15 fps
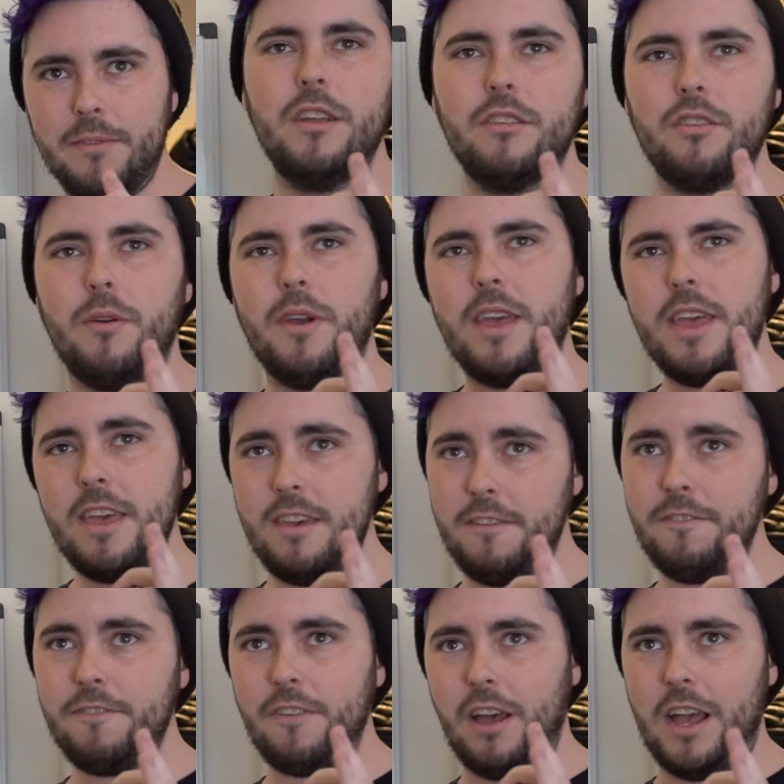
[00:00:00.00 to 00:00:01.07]
So
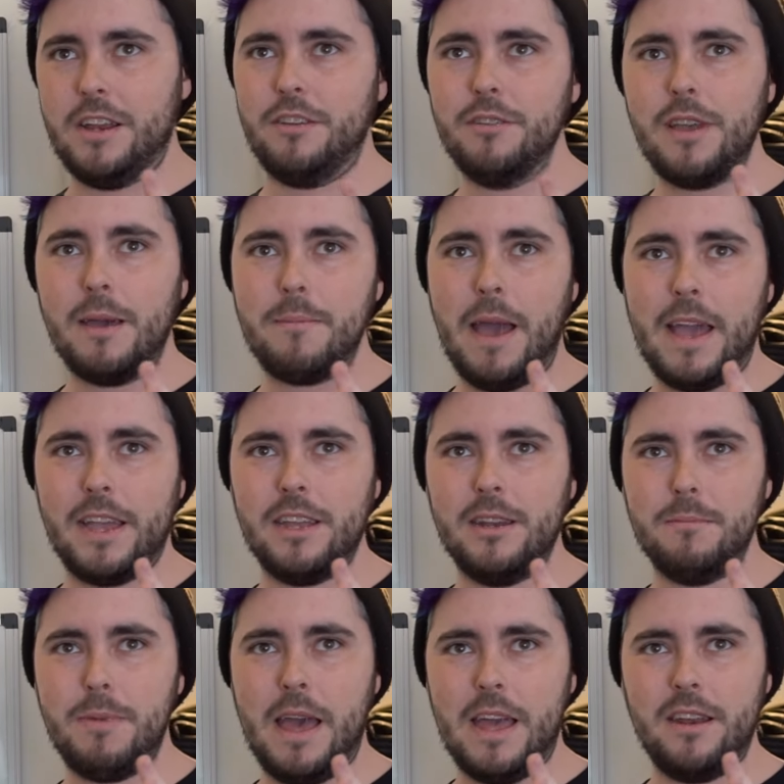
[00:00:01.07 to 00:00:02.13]
if I do get back
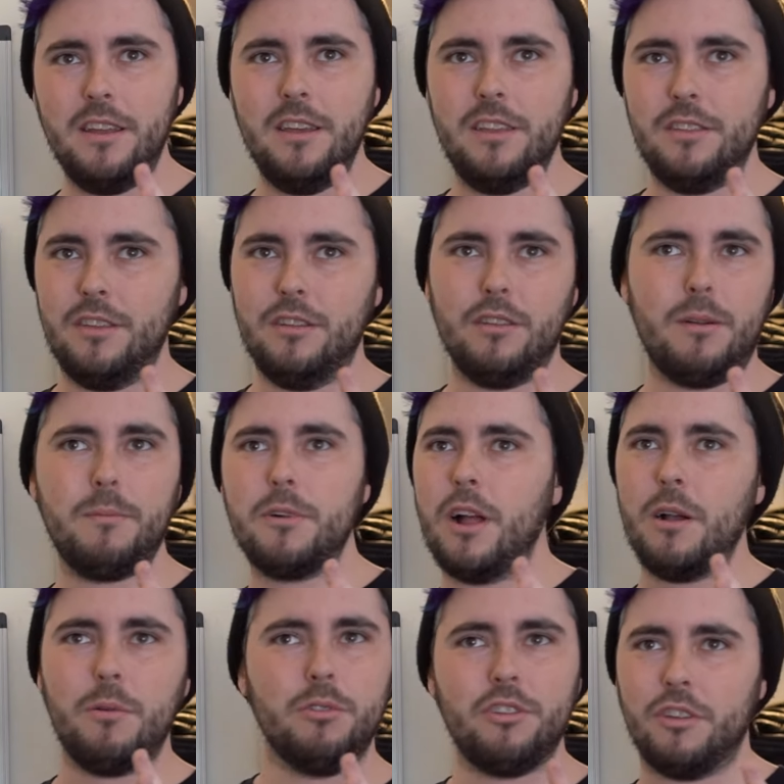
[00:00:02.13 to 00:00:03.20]
into bed, the alarm
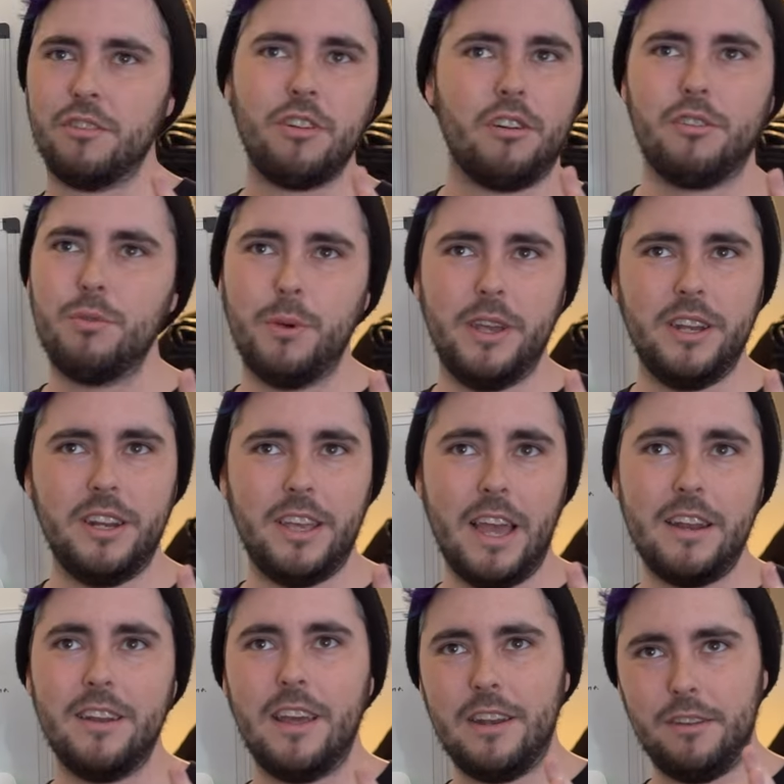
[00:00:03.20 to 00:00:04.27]
clock will just start swinging
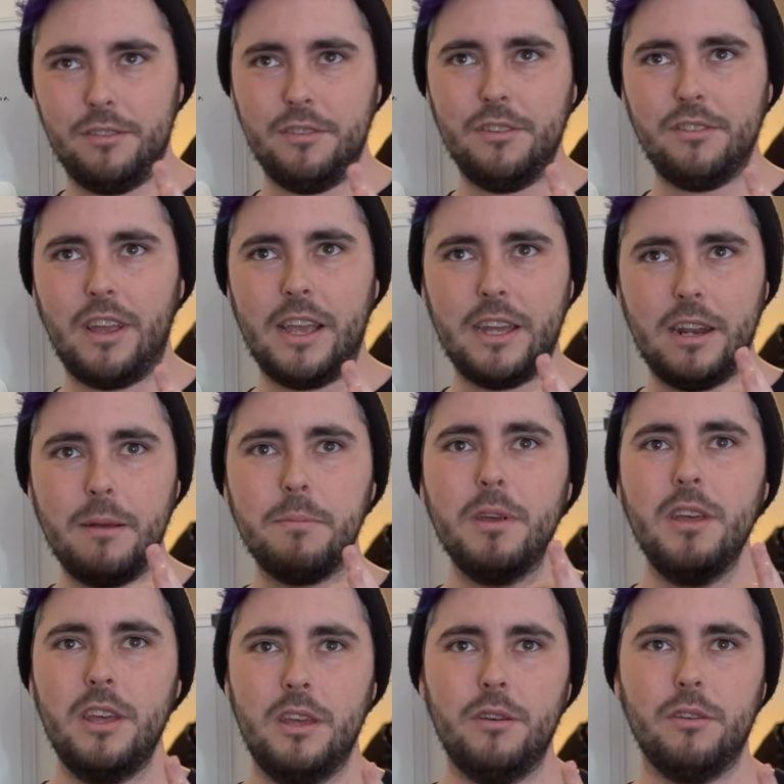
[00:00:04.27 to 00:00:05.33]
again. And as soon as I get up,
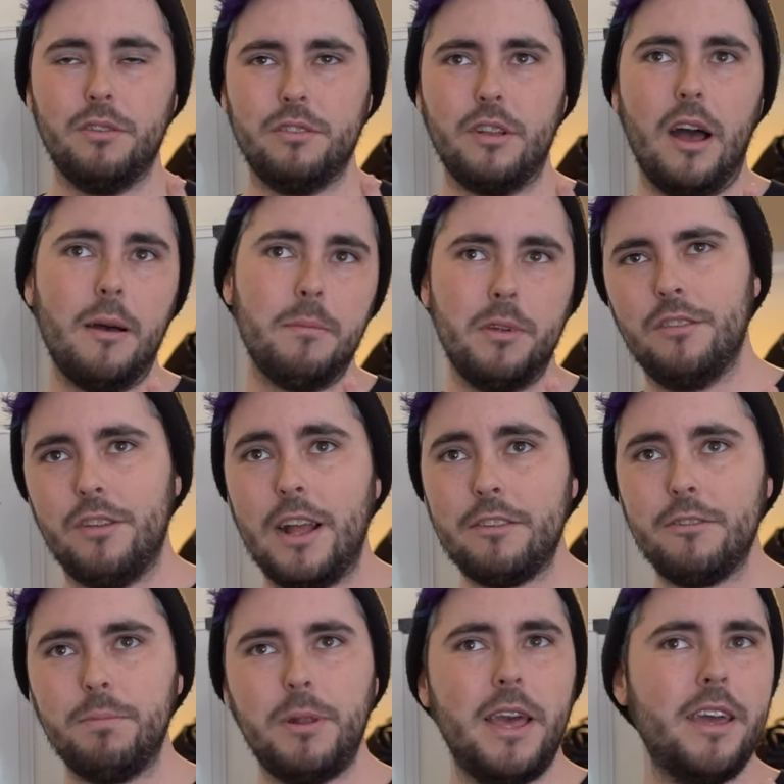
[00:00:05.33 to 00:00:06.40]
it'll stop. So
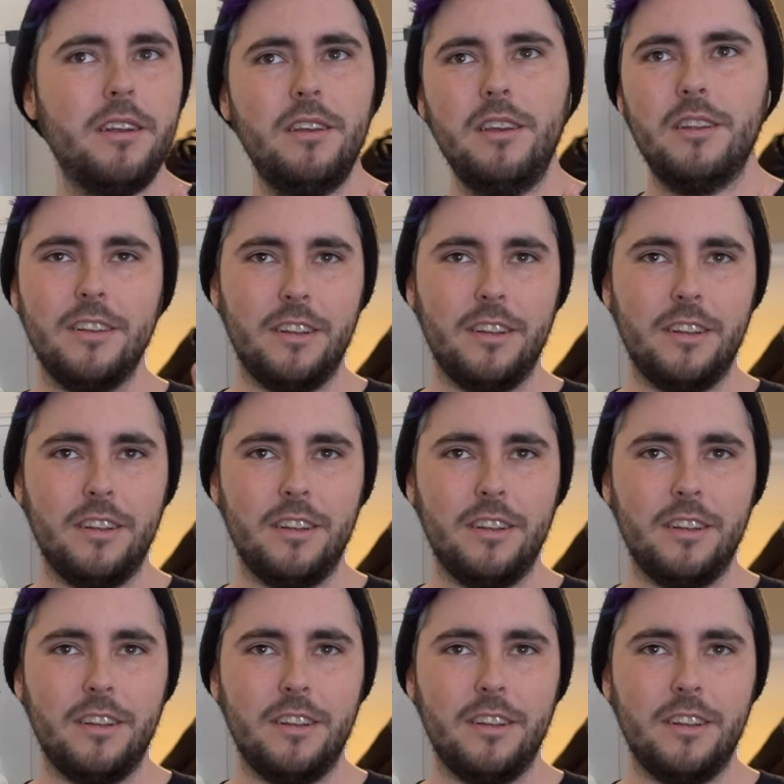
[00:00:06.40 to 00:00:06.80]
that's the plan.